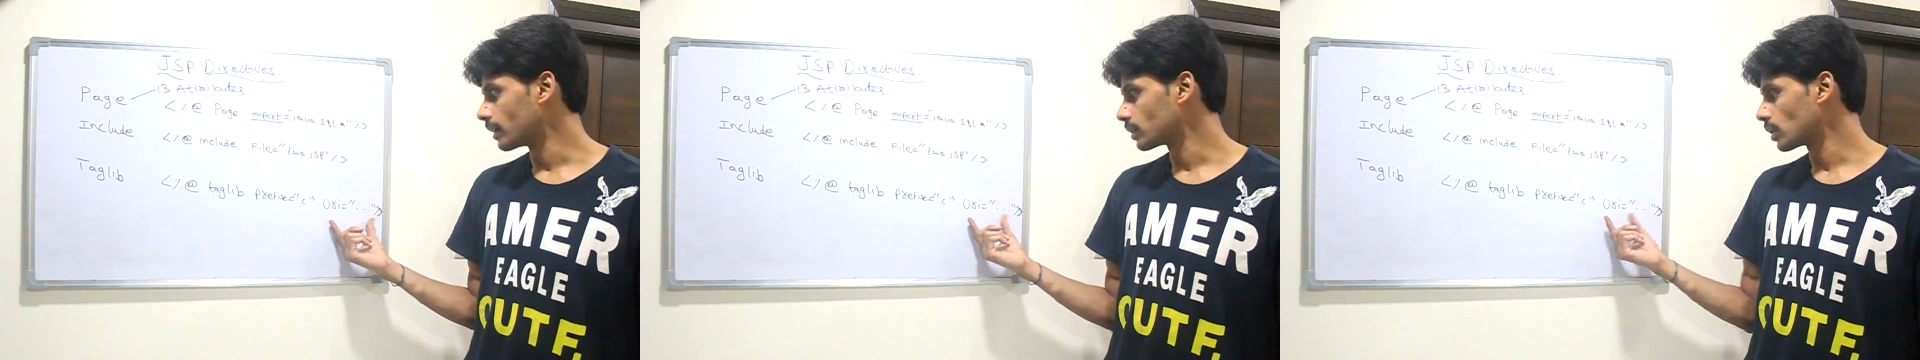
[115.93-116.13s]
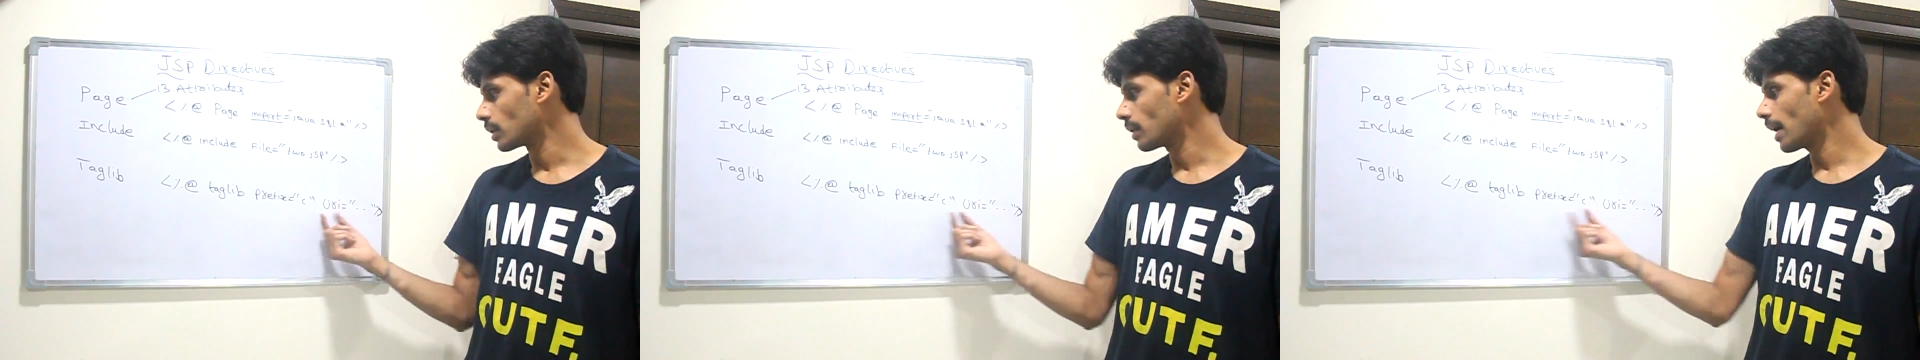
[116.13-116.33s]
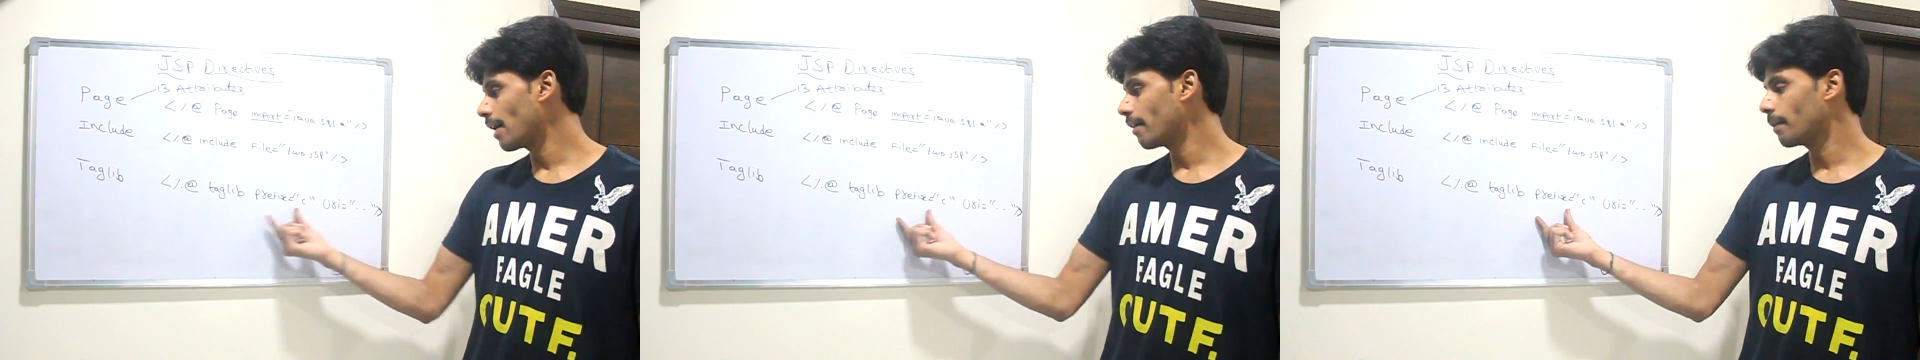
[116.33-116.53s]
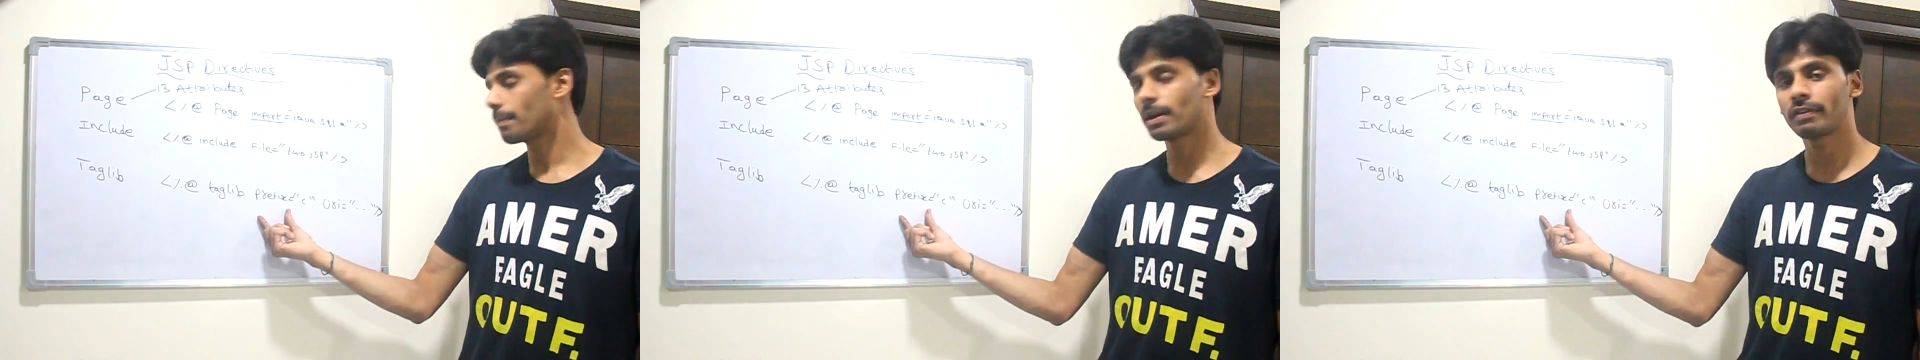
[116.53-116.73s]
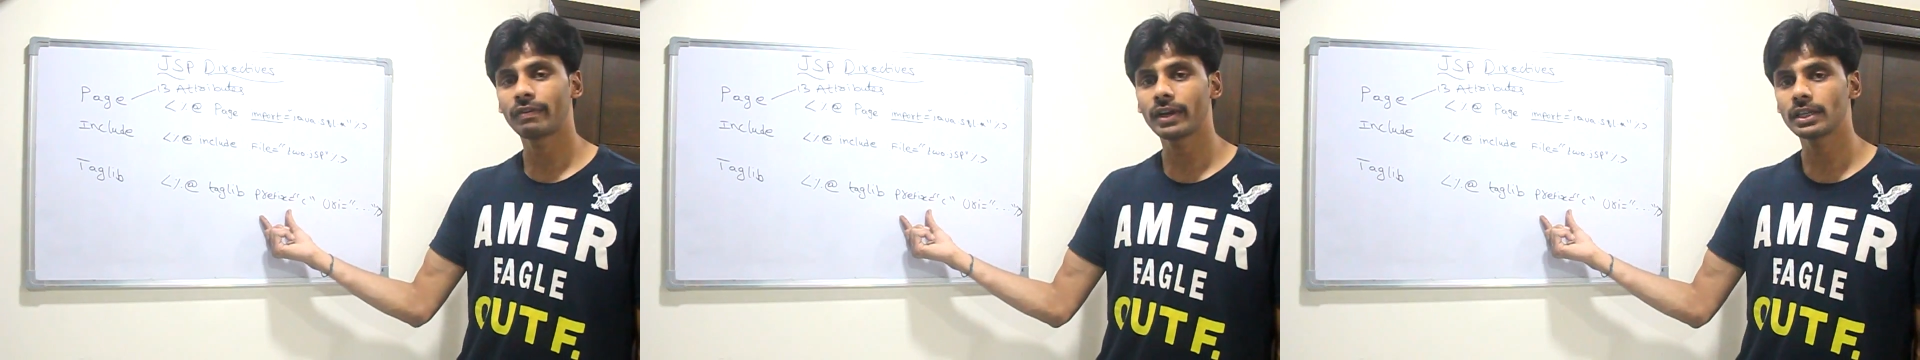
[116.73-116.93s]
So you have a
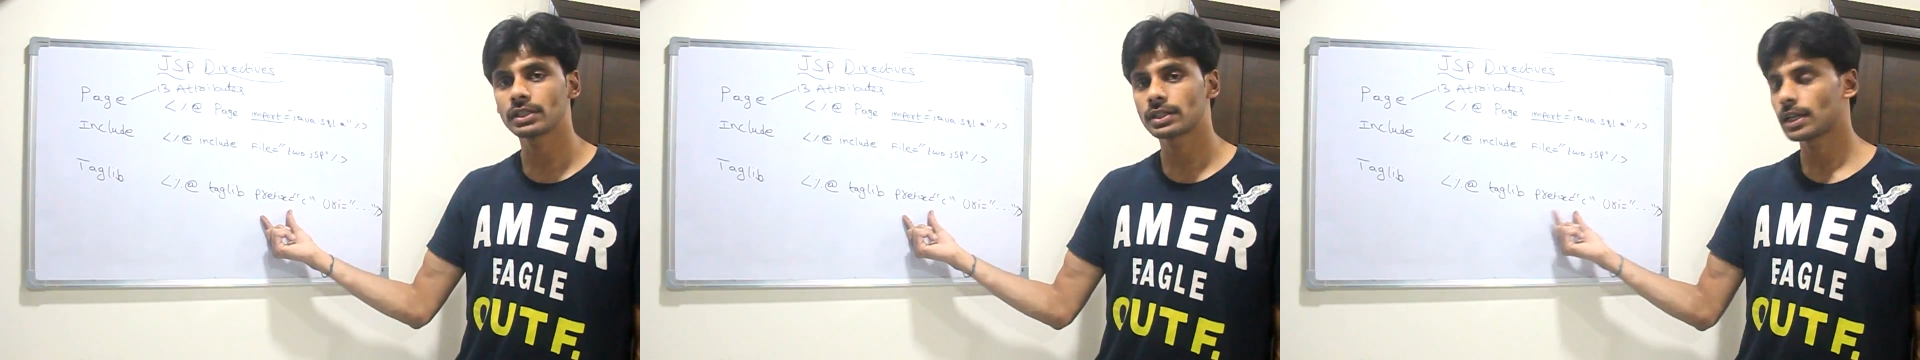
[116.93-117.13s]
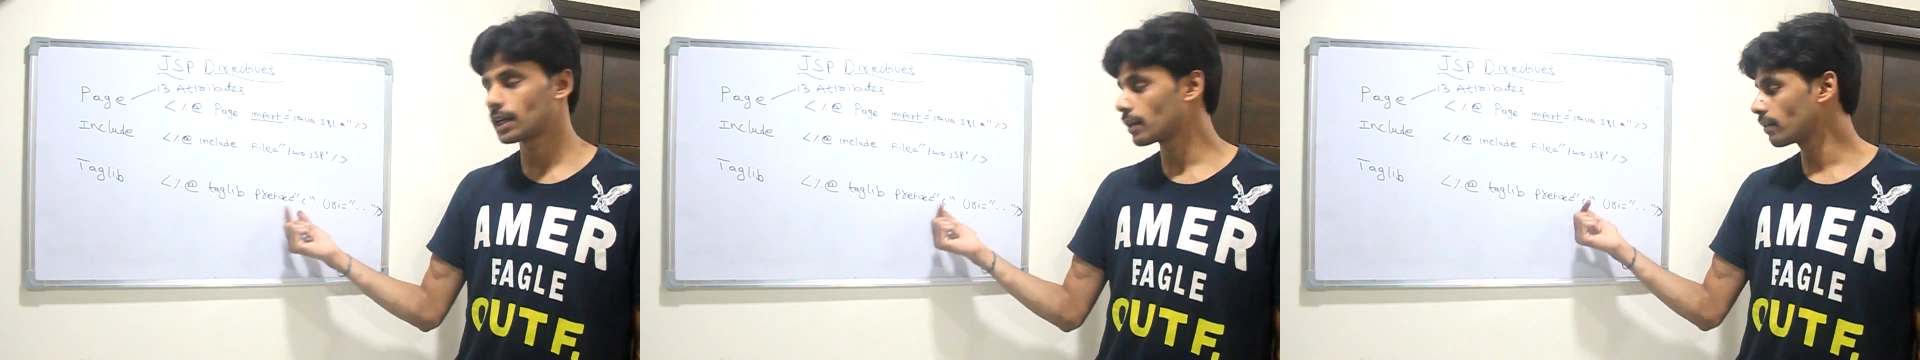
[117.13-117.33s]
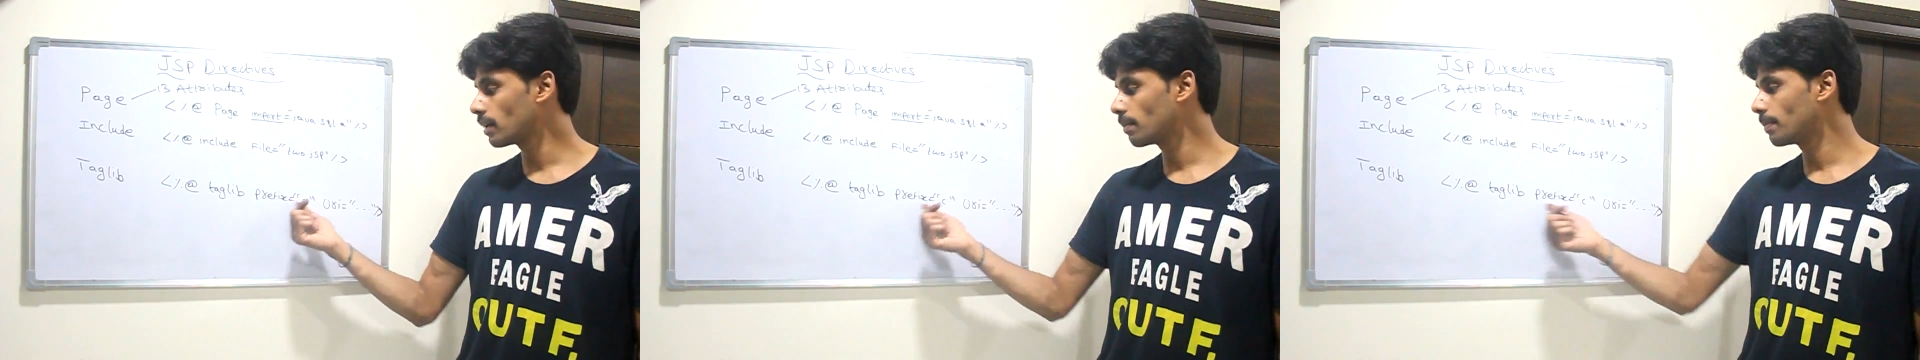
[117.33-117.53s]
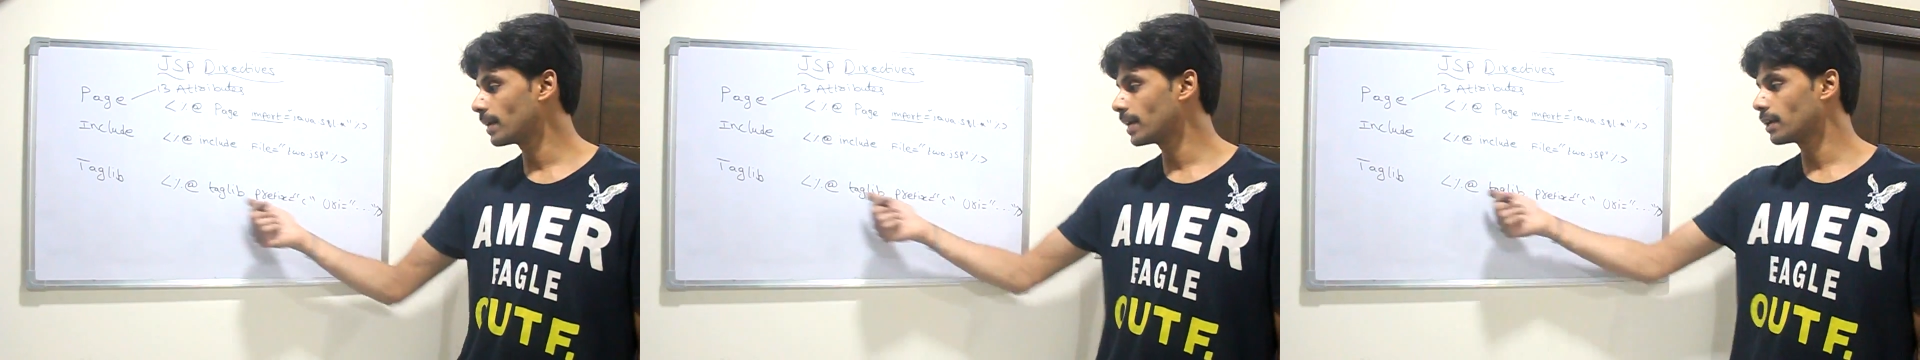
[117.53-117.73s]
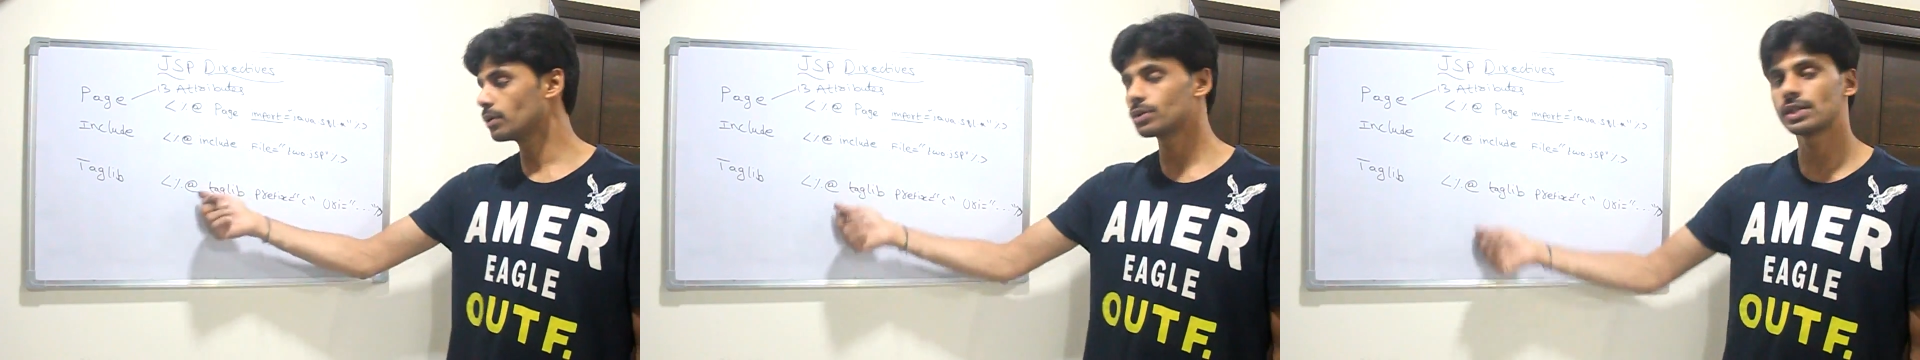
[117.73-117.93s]
prefix that you will be
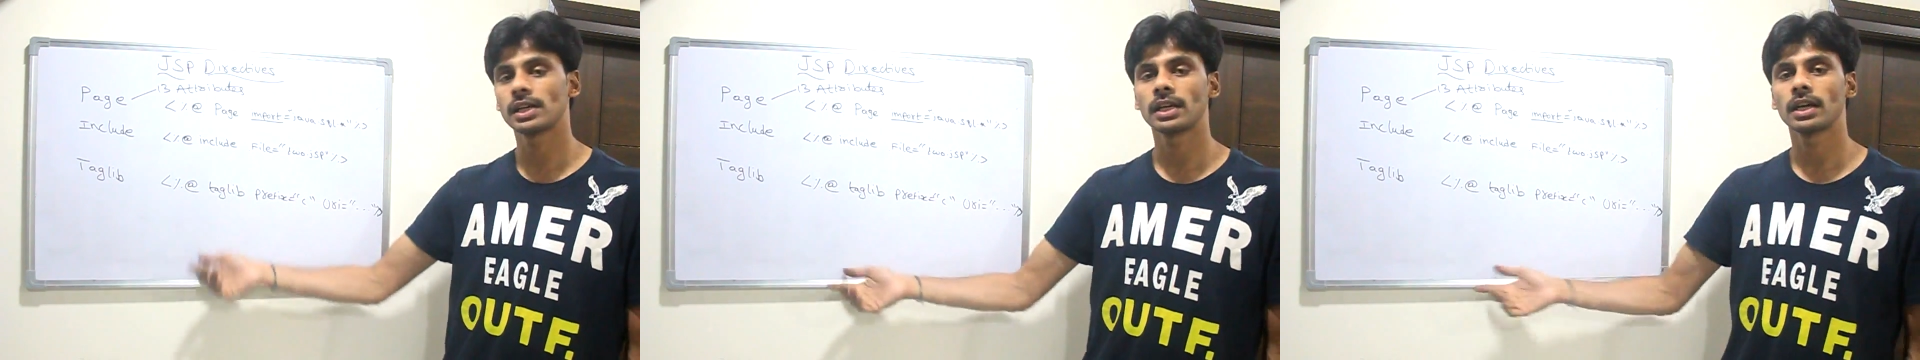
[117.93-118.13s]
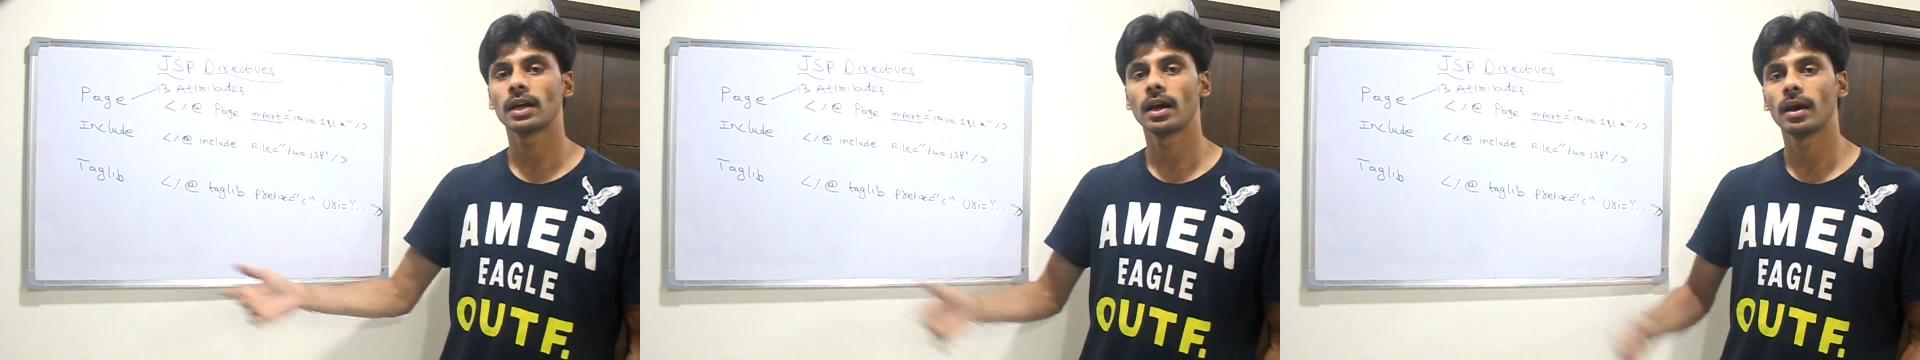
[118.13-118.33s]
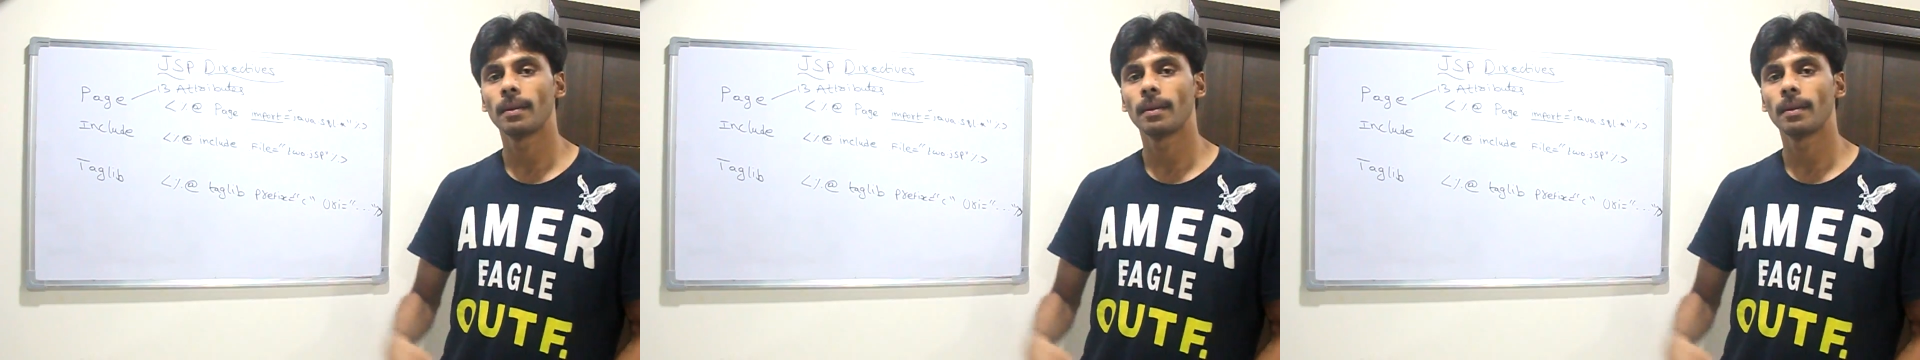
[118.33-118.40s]
using